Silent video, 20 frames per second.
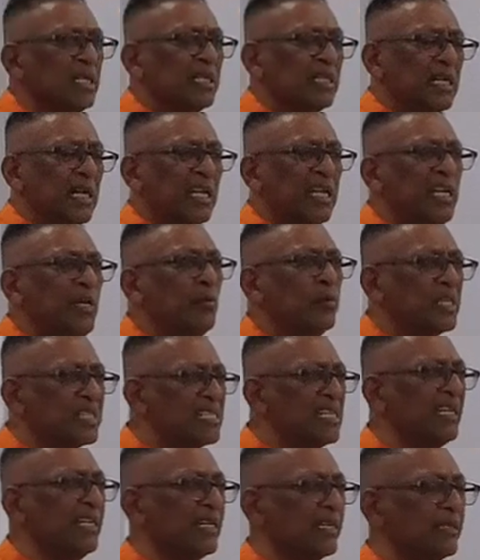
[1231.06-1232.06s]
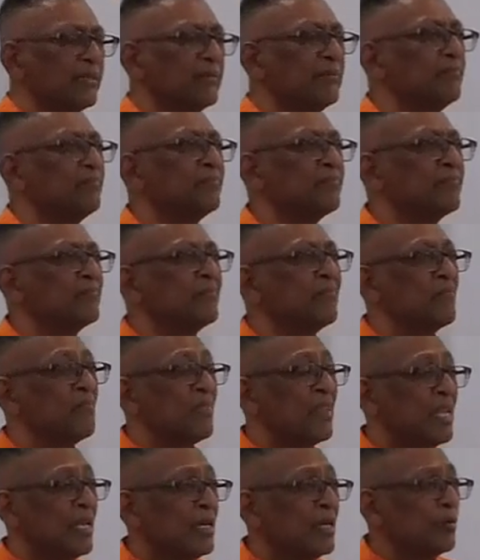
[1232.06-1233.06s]
that he was in,
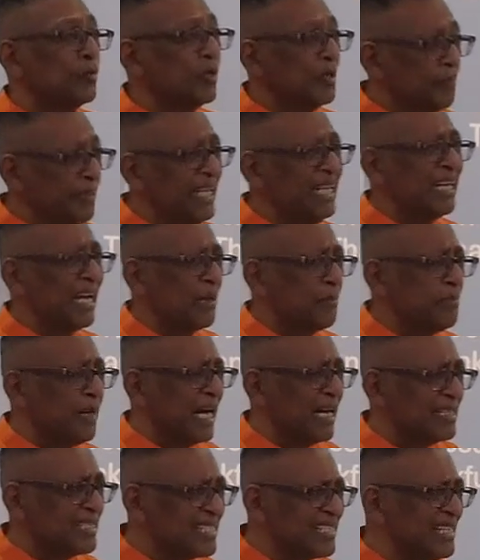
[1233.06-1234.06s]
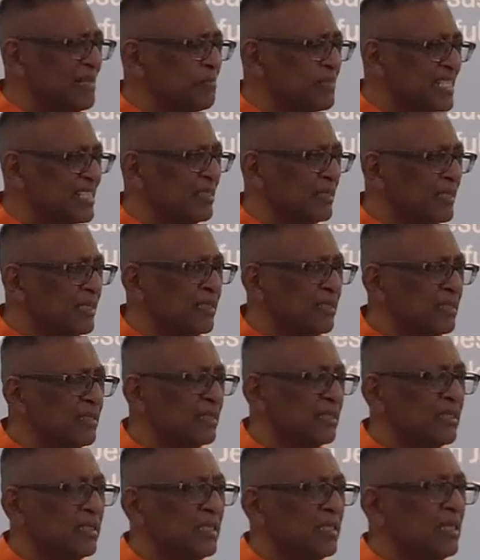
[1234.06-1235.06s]
would be like Bart Simpson,
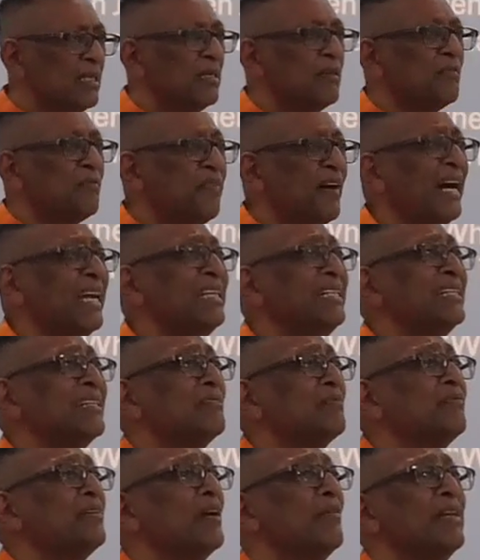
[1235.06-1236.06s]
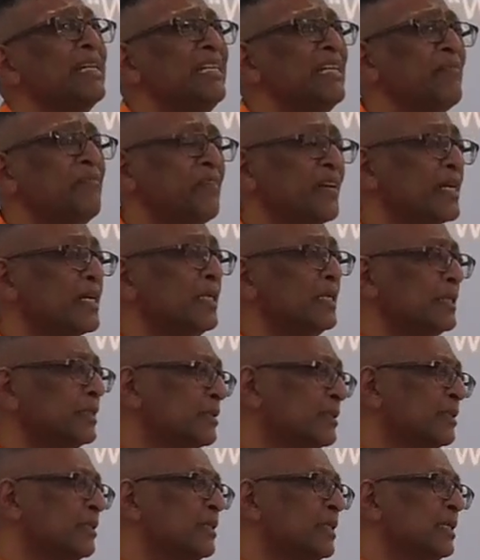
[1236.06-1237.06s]
find it very
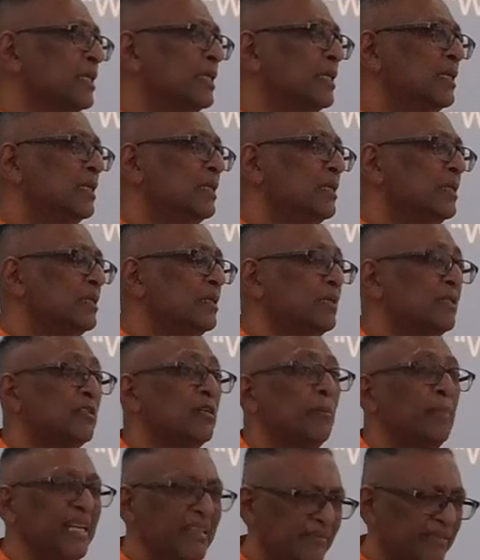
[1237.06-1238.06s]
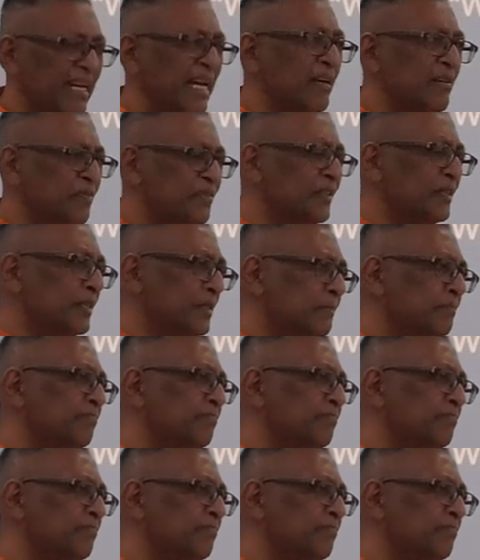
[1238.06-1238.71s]
difficult to be thankful.